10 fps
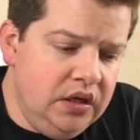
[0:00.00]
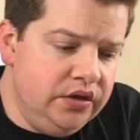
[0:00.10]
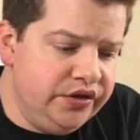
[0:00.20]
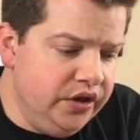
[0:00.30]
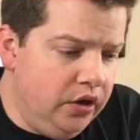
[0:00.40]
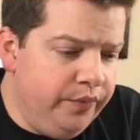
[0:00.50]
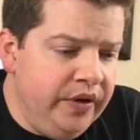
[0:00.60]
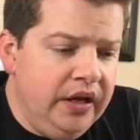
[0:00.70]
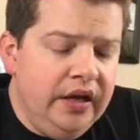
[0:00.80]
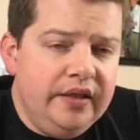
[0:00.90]
So
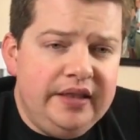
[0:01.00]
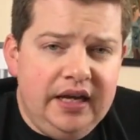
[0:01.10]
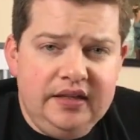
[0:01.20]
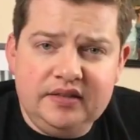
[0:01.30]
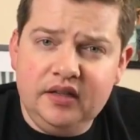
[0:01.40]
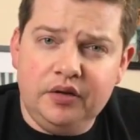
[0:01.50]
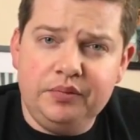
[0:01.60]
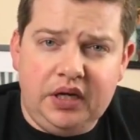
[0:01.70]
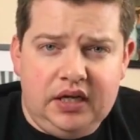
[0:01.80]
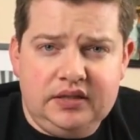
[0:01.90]
that is the
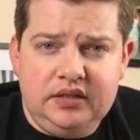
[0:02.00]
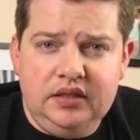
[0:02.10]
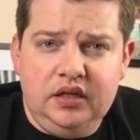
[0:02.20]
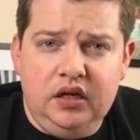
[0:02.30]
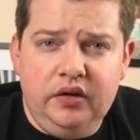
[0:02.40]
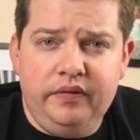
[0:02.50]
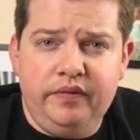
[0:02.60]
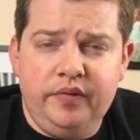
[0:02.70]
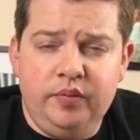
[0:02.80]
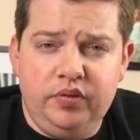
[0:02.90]
unboxing
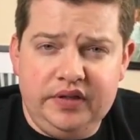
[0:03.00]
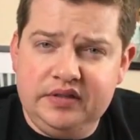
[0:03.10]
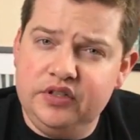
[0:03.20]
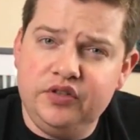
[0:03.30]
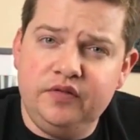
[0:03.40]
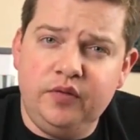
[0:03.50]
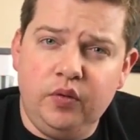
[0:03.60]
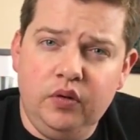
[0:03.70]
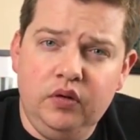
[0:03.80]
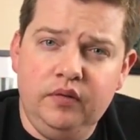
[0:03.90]
of the PlayStation
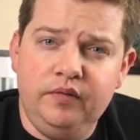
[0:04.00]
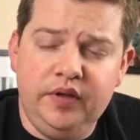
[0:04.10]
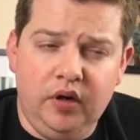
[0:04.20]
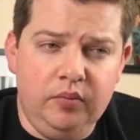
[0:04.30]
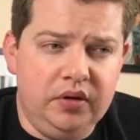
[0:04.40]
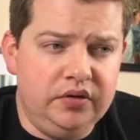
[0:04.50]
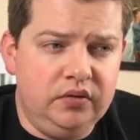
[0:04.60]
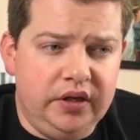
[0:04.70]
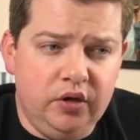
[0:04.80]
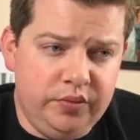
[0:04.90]
4 VR
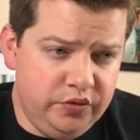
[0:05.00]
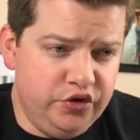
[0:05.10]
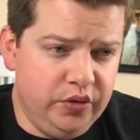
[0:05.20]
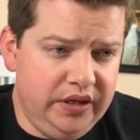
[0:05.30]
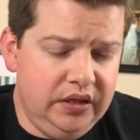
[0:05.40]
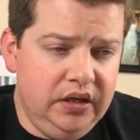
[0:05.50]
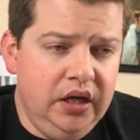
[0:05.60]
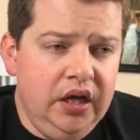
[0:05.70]
bundle. I hope you enjoyed it.